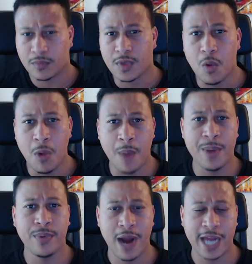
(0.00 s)
while
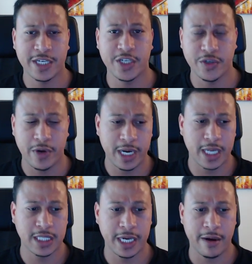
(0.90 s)
people are actually joining
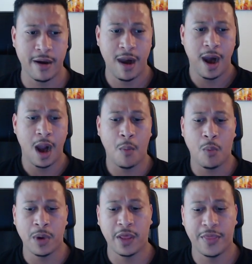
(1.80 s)
us here,
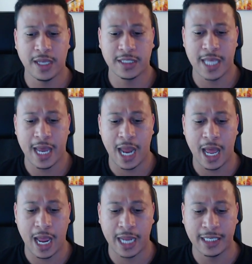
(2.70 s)
one of the things that
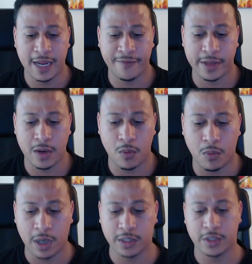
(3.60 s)
I definitely
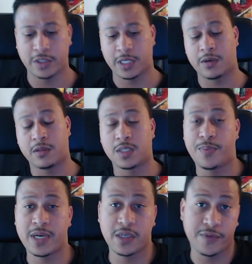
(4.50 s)
want to share with you,
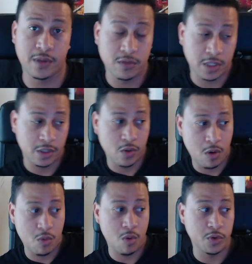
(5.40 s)
especially for those of you
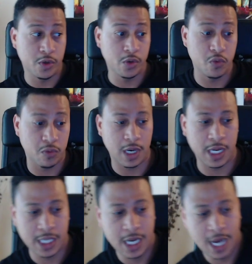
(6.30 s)
who do run,